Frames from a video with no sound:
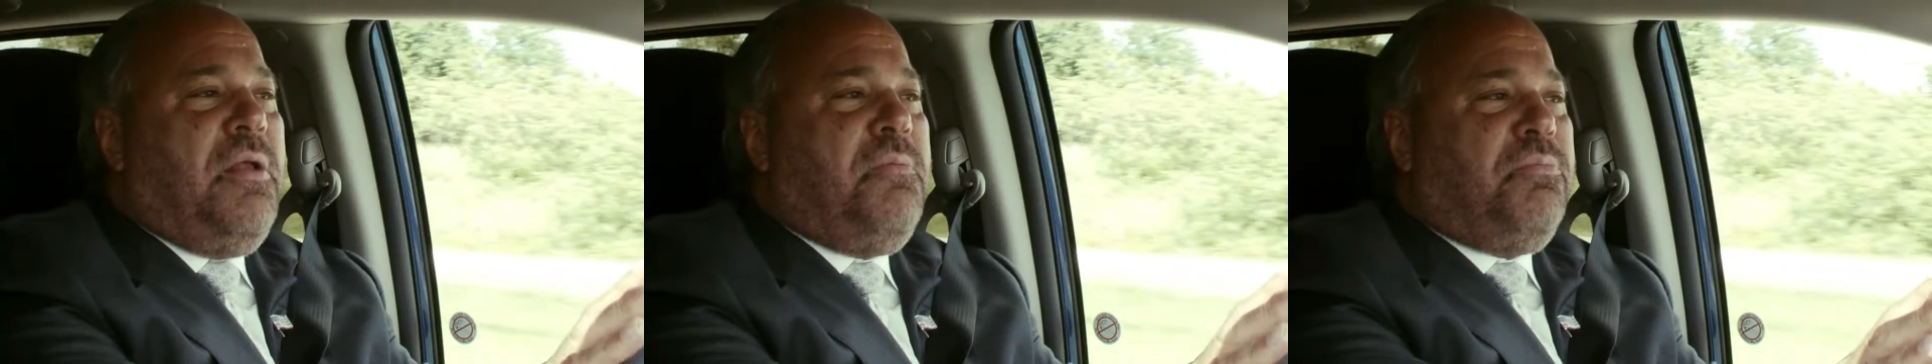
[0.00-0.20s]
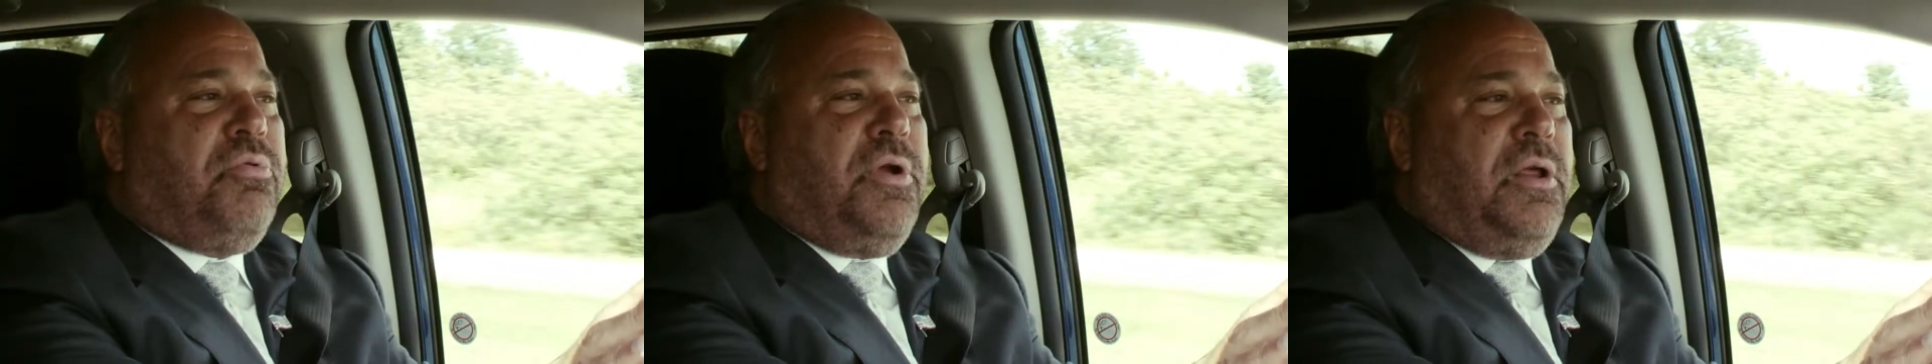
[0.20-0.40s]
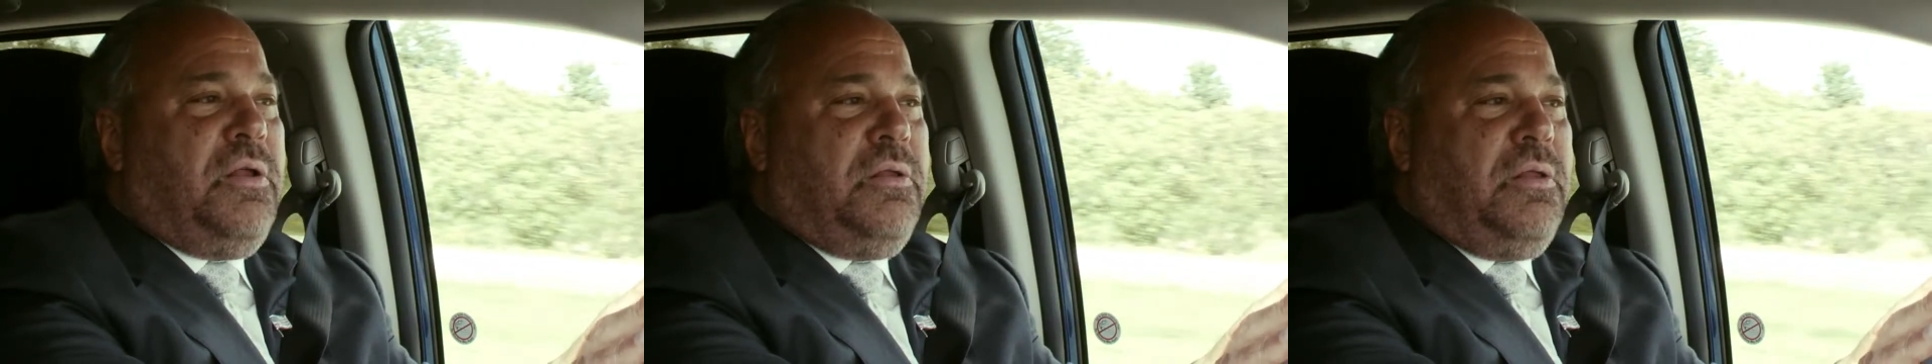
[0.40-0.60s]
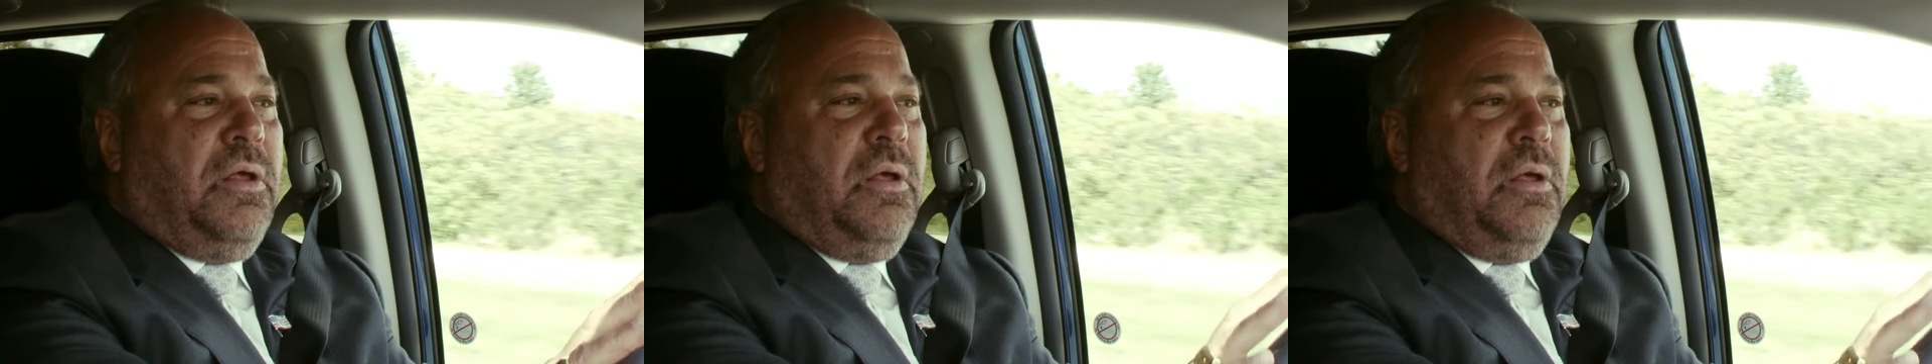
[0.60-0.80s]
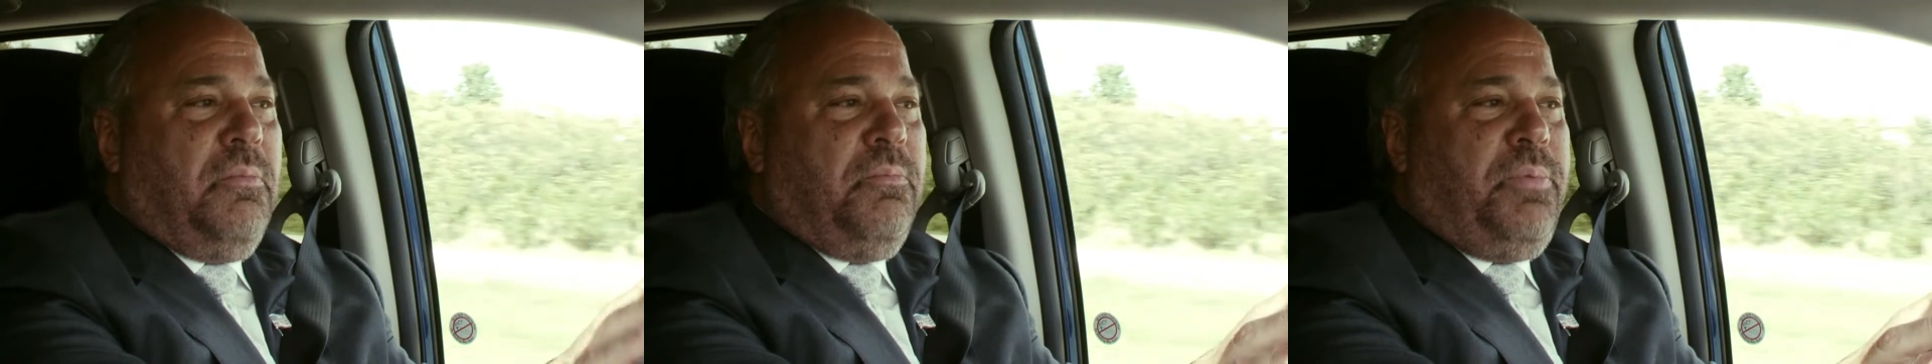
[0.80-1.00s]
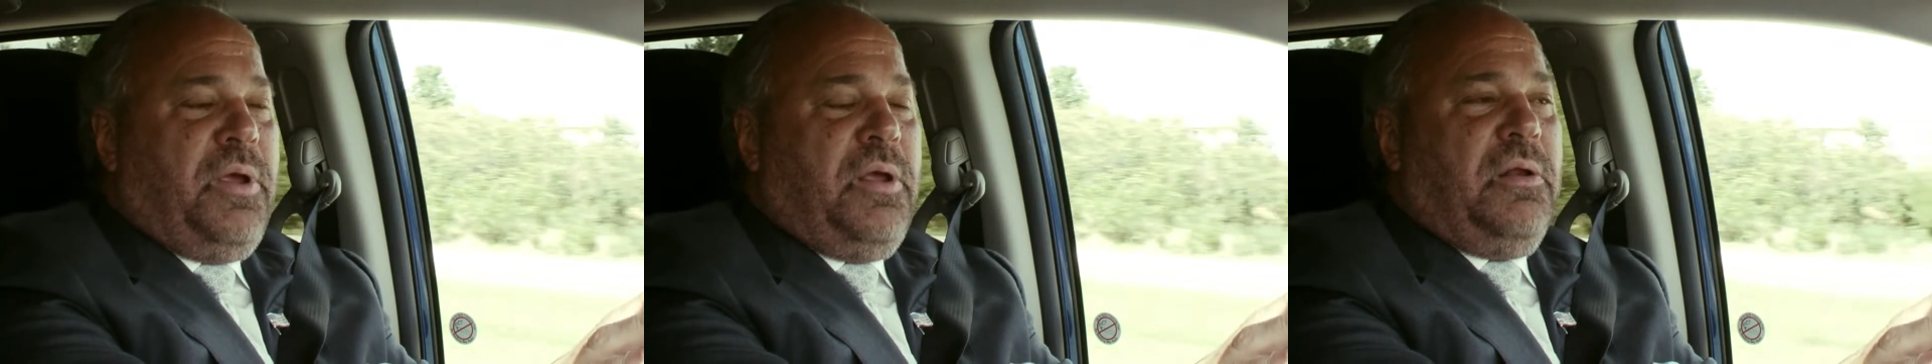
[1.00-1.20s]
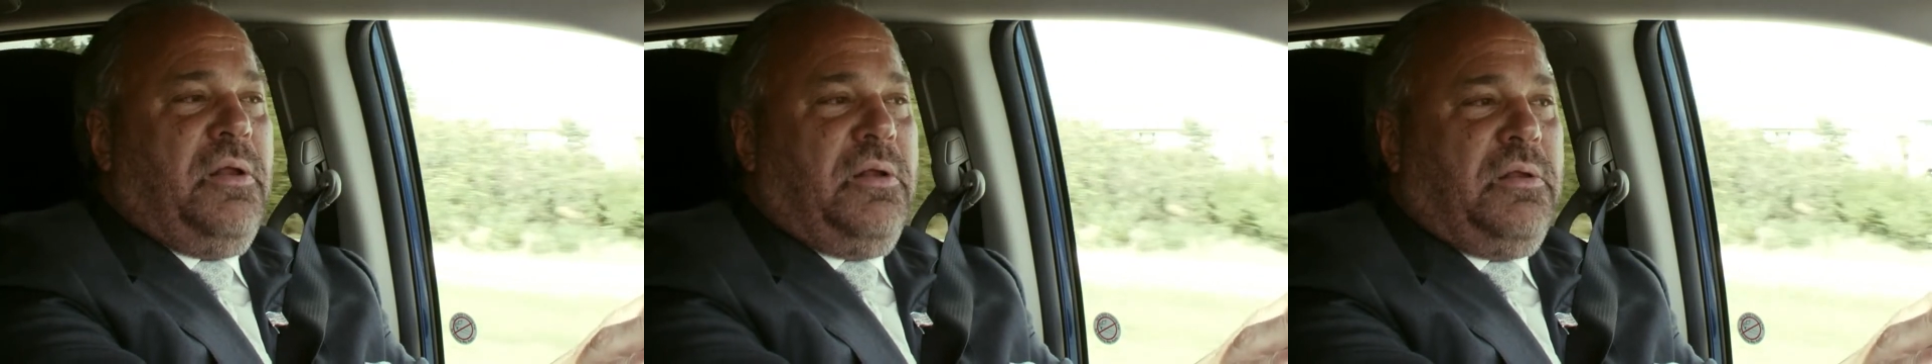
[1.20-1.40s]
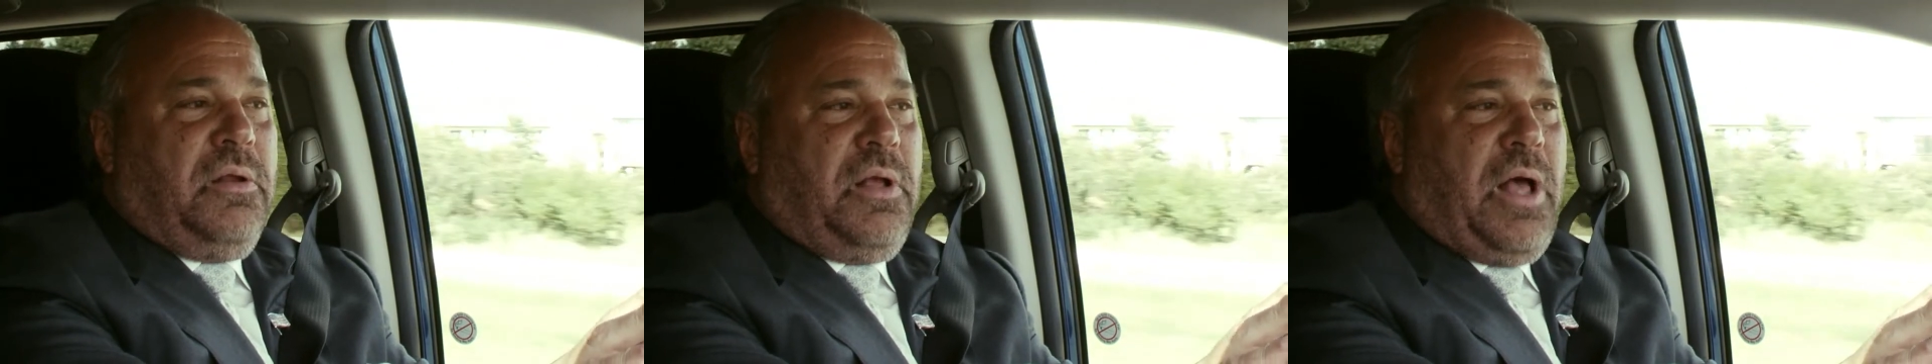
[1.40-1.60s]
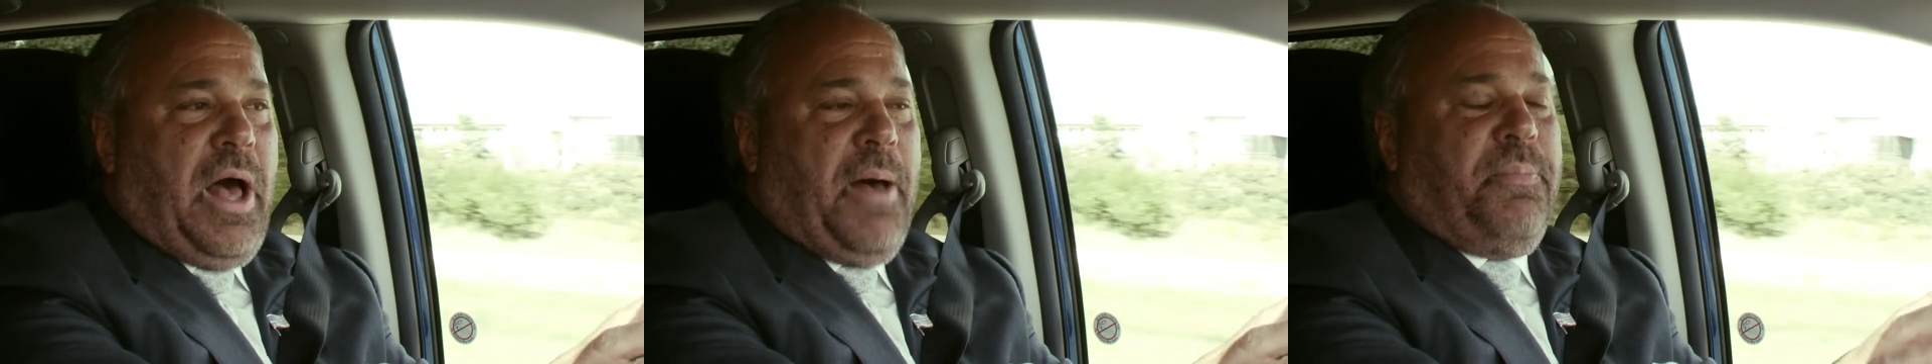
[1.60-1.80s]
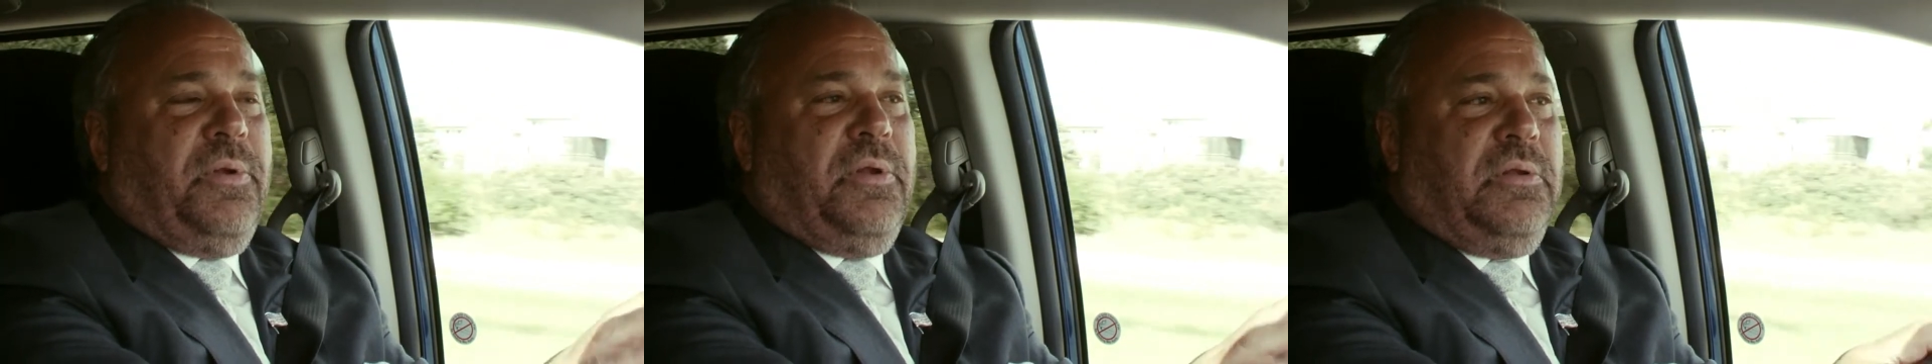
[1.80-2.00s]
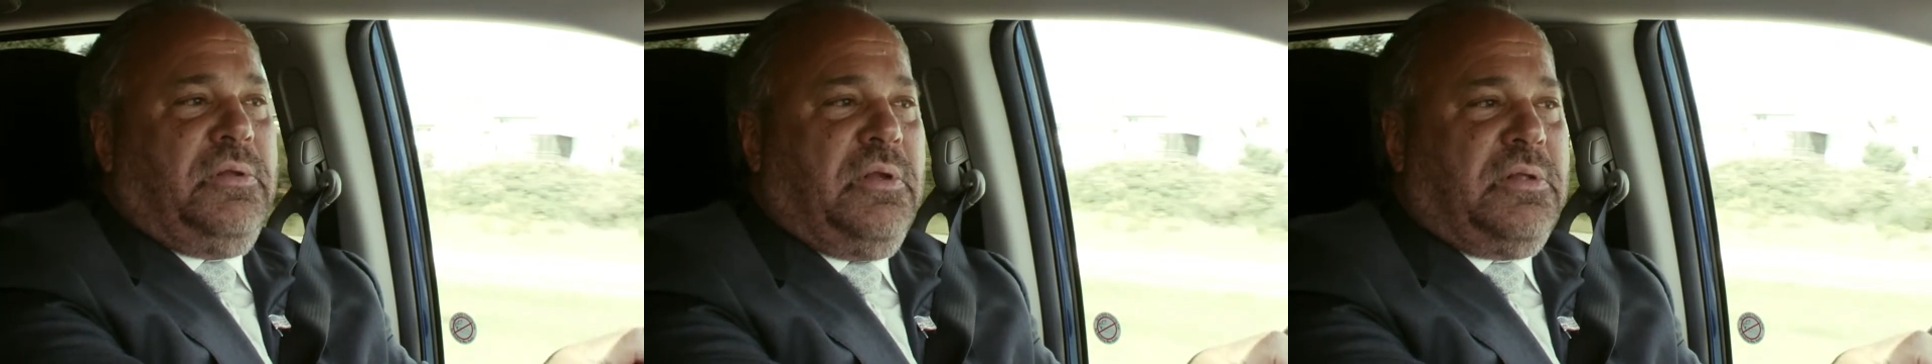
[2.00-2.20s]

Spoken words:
and breathed being a cop and a